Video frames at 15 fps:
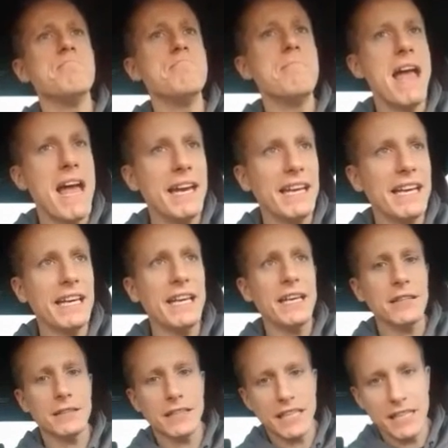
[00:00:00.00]

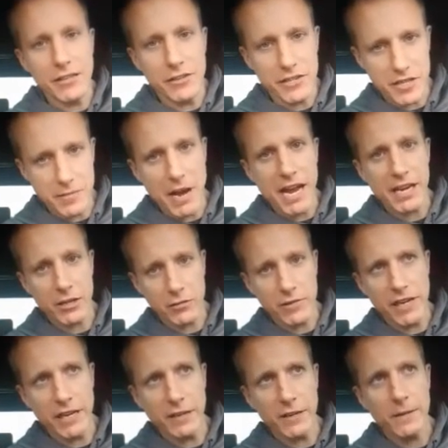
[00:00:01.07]
many leaders in
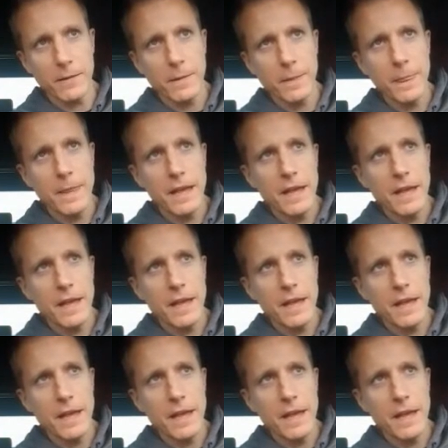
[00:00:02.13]
my career